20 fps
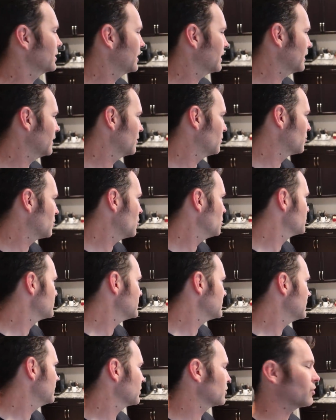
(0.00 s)
Gonna get a
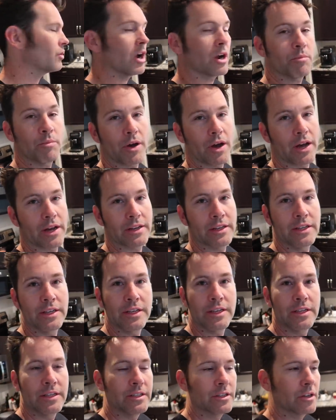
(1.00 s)
roast in the crock pot.
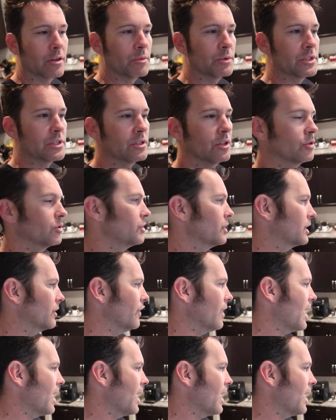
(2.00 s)
Gonna be slow cooking